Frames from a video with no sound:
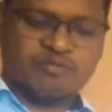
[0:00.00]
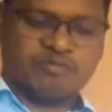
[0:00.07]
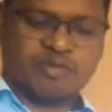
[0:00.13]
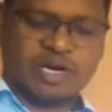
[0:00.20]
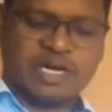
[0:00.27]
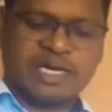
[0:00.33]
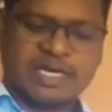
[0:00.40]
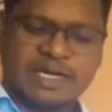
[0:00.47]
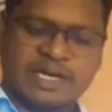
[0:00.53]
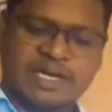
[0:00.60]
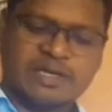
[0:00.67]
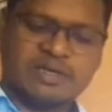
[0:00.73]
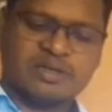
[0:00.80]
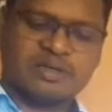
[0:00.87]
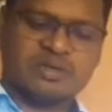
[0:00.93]

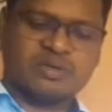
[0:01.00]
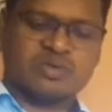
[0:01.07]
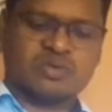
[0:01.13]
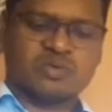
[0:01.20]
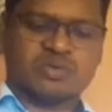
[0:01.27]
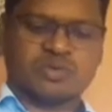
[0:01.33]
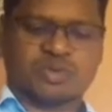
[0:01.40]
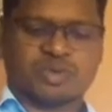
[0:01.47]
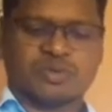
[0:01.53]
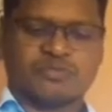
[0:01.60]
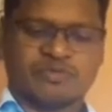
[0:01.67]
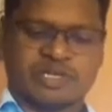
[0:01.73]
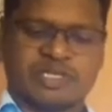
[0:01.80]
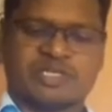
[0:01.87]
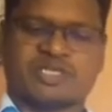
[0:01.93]
Franklin
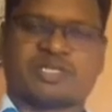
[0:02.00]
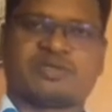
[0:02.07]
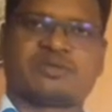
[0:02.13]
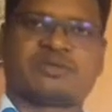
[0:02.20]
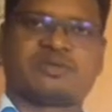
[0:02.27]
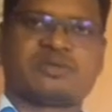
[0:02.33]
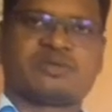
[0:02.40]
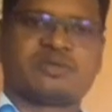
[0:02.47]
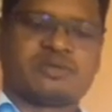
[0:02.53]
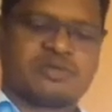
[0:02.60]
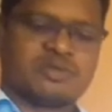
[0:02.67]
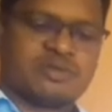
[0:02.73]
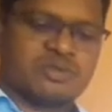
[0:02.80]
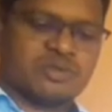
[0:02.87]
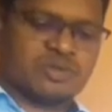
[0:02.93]
Roosevelt.
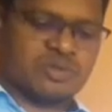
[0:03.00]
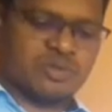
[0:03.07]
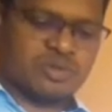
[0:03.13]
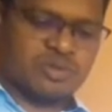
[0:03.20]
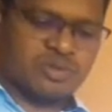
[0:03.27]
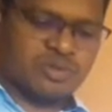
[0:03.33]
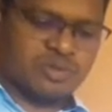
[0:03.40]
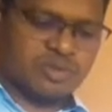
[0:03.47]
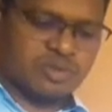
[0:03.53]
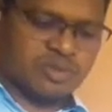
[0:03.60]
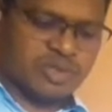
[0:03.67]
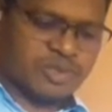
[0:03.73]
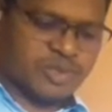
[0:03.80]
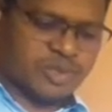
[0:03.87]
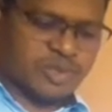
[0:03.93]
So
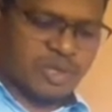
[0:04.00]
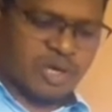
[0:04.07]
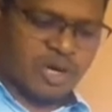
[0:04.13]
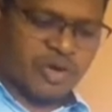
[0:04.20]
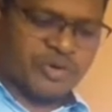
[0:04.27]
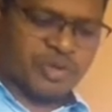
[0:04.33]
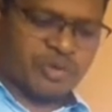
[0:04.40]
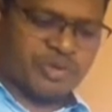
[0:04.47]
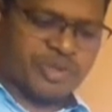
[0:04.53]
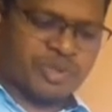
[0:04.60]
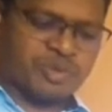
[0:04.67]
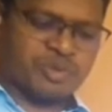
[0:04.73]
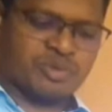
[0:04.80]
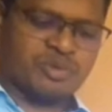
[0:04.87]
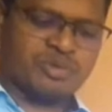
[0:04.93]
this is how you are going
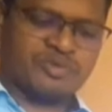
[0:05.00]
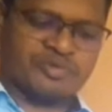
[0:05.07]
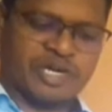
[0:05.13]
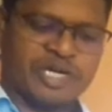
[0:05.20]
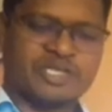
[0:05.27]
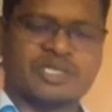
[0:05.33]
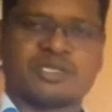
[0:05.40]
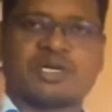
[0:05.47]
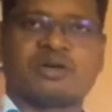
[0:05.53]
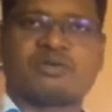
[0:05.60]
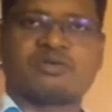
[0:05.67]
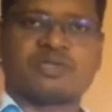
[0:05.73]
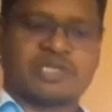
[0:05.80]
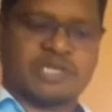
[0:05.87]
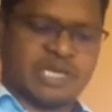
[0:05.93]
to write
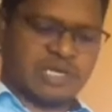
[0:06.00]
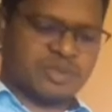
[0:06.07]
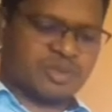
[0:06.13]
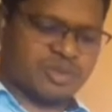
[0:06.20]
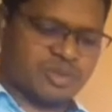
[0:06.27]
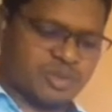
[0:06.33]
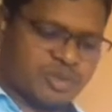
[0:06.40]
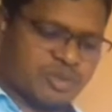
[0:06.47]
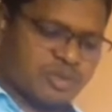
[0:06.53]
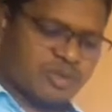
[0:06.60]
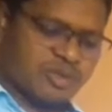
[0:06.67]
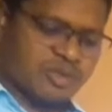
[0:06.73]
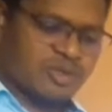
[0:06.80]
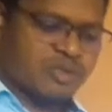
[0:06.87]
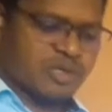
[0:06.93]
down the answers.
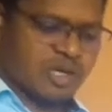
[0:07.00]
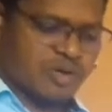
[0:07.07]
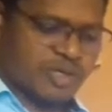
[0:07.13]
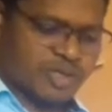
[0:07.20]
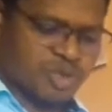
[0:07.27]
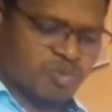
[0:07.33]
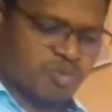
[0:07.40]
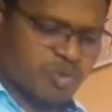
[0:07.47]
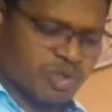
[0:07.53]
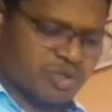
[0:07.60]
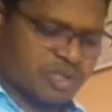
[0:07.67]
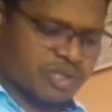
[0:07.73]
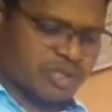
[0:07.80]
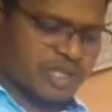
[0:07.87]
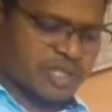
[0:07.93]
Now let us move on
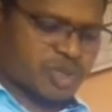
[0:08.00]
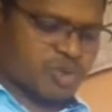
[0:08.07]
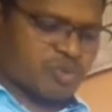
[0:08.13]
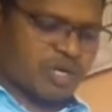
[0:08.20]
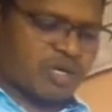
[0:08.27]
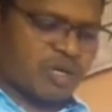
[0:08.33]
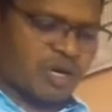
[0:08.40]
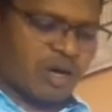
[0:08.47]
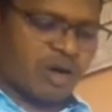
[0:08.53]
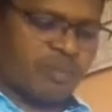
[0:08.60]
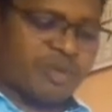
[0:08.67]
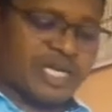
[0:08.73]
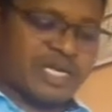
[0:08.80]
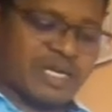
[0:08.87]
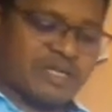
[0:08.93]
to the next one. How
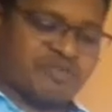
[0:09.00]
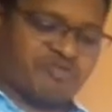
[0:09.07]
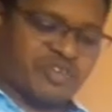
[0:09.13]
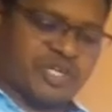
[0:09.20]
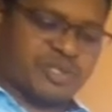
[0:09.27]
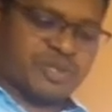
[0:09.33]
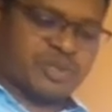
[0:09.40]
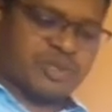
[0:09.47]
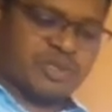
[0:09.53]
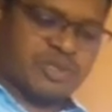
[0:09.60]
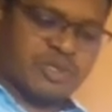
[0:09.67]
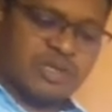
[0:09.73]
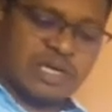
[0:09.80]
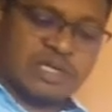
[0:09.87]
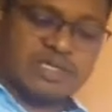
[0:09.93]
many countries
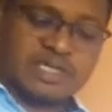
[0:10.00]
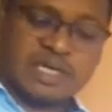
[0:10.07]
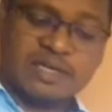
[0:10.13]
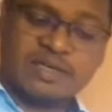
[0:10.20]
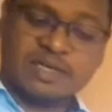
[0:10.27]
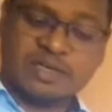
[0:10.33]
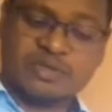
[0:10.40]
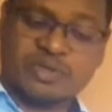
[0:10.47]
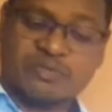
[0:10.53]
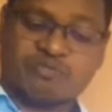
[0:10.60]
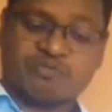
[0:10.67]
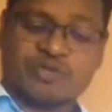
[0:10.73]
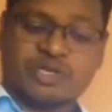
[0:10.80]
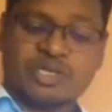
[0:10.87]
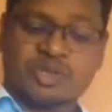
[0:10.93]
attended the
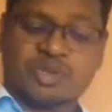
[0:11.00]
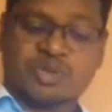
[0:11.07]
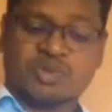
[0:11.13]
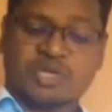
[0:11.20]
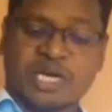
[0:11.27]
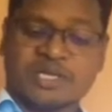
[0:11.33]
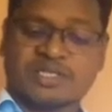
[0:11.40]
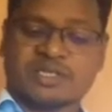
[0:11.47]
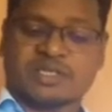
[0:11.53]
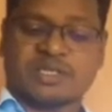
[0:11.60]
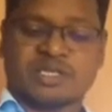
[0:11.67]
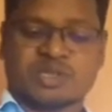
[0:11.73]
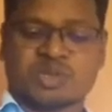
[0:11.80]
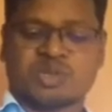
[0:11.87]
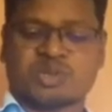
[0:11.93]
first United
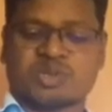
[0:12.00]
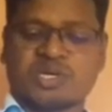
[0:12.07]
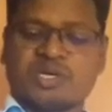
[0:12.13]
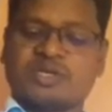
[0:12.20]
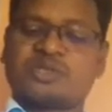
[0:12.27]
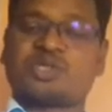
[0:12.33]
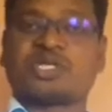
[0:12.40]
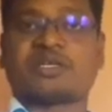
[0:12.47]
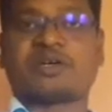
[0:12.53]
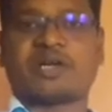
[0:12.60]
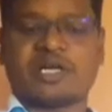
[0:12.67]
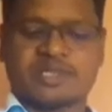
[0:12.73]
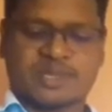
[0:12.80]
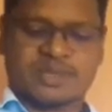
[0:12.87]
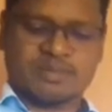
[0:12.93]
Nations
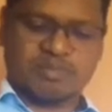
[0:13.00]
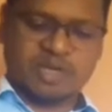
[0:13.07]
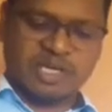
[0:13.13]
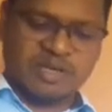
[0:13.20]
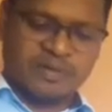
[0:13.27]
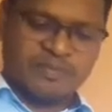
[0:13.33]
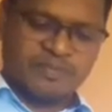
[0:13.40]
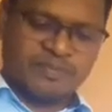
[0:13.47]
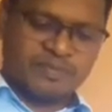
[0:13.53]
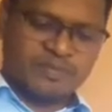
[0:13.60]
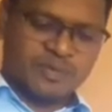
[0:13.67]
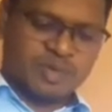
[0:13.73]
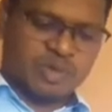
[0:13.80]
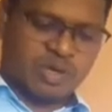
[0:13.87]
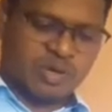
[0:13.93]
General Assembly?
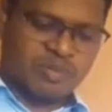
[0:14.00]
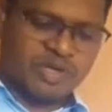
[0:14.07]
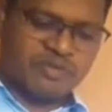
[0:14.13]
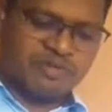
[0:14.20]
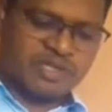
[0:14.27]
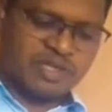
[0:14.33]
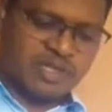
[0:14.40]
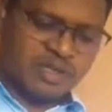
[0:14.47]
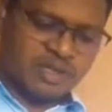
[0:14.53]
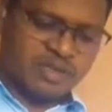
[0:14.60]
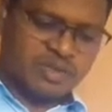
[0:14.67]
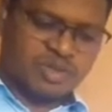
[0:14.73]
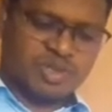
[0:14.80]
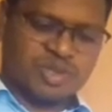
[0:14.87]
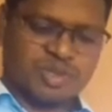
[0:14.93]
So how many were
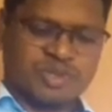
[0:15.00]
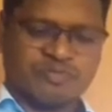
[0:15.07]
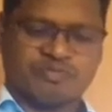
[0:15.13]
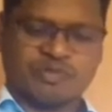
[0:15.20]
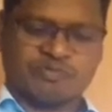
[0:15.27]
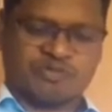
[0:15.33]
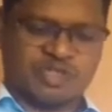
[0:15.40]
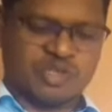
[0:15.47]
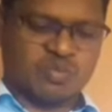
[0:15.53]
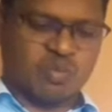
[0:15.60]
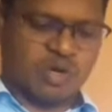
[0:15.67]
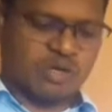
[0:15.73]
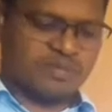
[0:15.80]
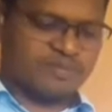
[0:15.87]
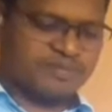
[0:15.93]
there? Just
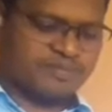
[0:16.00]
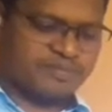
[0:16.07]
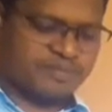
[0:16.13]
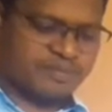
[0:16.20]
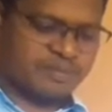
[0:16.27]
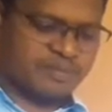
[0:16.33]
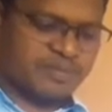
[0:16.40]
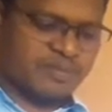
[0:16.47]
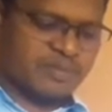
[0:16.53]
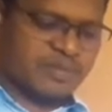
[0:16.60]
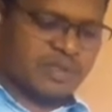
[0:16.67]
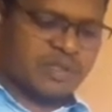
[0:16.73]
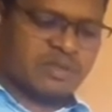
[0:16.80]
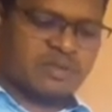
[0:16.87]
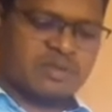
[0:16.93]
51.
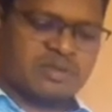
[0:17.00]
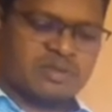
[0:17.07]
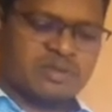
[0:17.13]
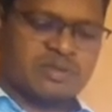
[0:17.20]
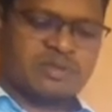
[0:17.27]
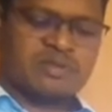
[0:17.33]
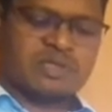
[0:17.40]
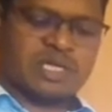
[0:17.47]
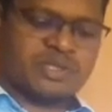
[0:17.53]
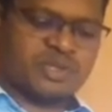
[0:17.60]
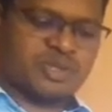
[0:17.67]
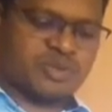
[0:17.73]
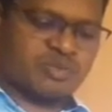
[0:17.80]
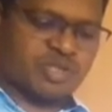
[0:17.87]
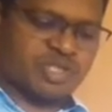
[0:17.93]

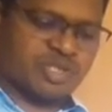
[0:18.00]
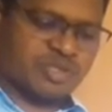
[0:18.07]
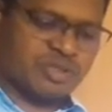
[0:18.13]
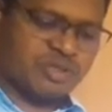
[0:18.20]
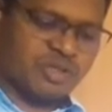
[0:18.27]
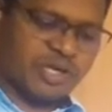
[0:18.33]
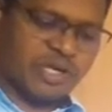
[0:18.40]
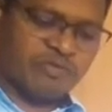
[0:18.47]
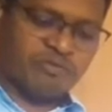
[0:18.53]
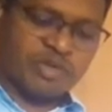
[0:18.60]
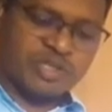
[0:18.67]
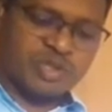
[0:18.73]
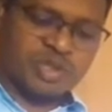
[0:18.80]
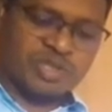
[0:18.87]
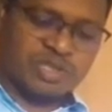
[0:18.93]
Next question. In
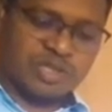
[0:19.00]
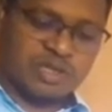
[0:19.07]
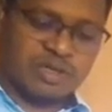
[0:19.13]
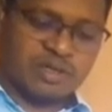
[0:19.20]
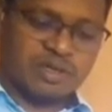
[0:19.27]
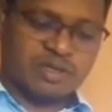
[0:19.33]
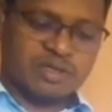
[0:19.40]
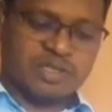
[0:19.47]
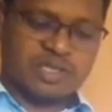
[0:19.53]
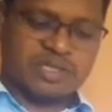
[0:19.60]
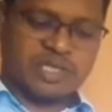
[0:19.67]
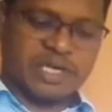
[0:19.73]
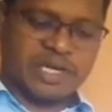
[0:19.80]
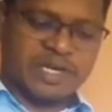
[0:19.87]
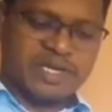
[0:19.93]
which year
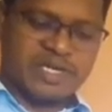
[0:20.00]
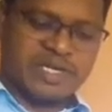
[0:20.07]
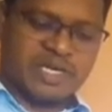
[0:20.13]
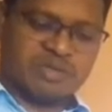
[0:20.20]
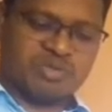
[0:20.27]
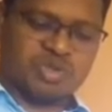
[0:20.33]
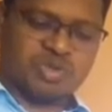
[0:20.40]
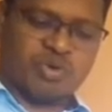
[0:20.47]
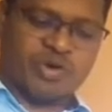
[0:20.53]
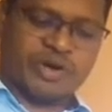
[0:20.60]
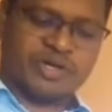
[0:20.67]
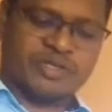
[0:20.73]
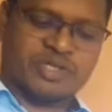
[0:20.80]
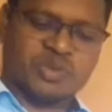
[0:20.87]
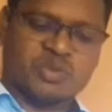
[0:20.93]
did India
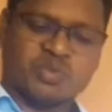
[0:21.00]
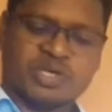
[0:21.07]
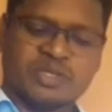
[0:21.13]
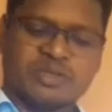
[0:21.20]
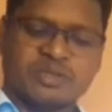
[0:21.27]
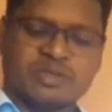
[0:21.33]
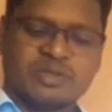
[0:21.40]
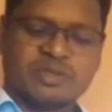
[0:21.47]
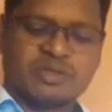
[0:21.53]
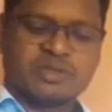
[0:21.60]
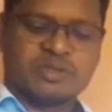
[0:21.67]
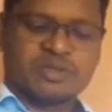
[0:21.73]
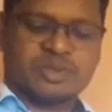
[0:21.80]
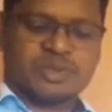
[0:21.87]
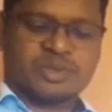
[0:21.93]
join the UN
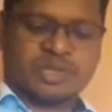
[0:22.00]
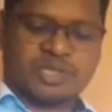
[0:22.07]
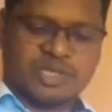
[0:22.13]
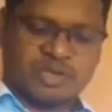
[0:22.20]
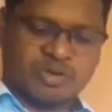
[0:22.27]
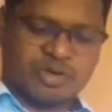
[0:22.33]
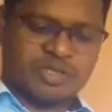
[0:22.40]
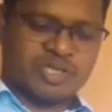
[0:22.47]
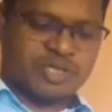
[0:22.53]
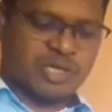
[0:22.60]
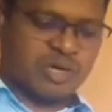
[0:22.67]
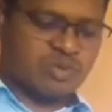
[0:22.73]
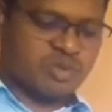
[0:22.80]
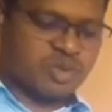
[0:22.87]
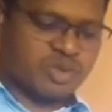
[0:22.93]
Security
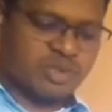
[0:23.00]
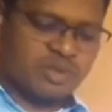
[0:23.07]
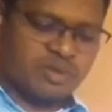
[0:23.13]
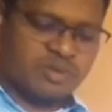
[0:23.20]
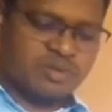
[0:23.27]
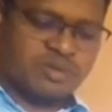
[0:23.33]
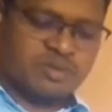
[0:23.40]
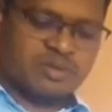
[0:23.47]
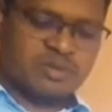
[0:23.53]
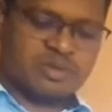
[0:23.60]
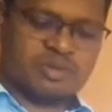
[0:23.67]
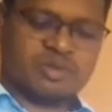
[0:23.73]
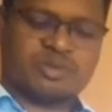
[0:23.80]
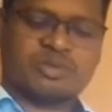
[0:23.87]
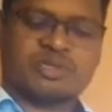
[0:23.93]
Council?
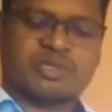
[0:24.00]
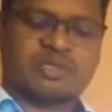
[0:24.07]
So